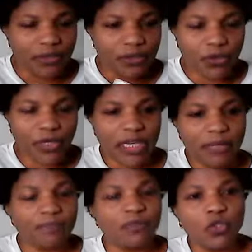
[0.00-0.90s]

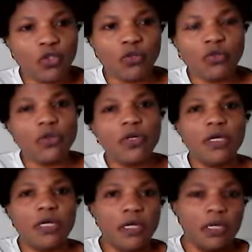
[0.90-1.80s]
Okay, so
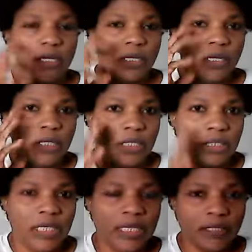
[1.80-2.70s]

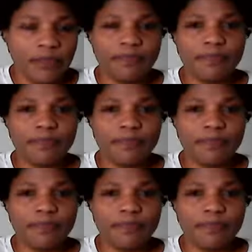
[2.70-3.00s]
think